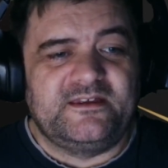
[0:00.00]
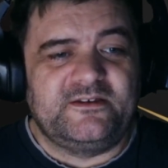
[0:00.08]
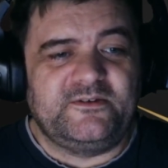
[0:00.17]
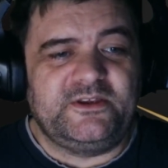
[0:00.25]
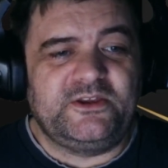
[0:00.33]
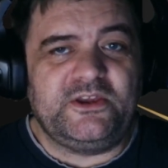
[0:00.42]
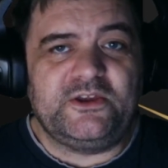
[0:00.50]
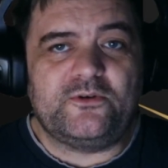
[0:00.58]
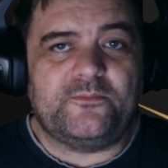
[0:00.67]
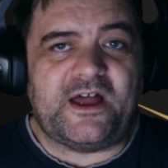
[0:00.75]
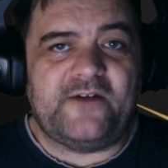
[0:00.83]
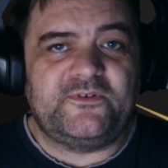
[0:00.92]
You've
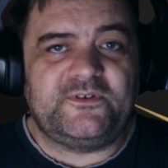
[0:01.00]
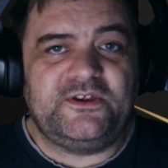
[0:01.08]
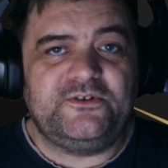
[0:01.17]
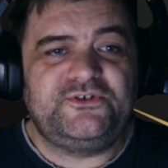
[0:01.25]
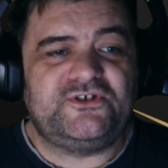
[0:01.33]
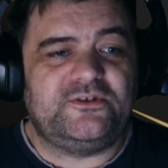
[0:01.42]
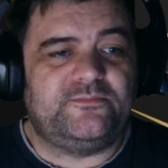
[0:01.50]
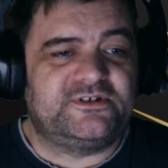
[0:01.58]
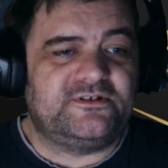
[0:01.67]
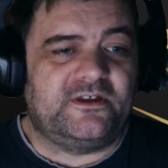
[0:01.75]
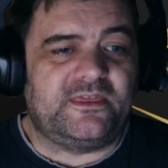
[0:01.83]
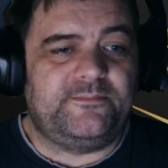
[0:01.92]
got other
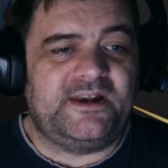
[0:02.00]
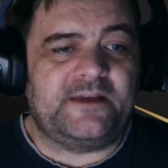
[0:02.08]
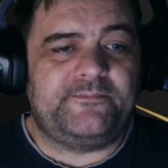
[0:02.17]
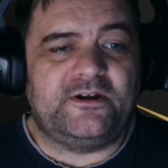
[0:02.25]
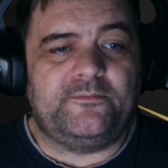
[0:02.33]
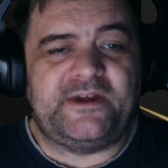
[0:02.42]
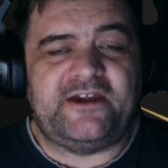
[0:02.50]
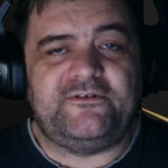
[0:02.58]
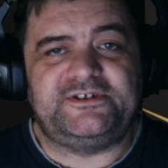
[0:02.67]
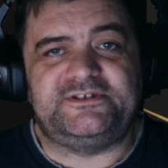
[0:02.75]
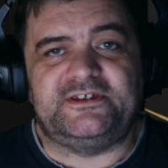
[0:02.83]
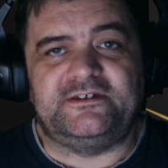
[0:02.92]
YouTubers like the Black Belt
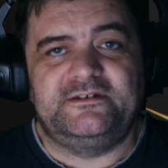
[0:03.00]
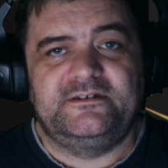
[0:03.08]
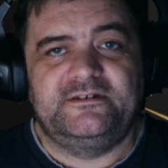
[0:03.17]
Barrister.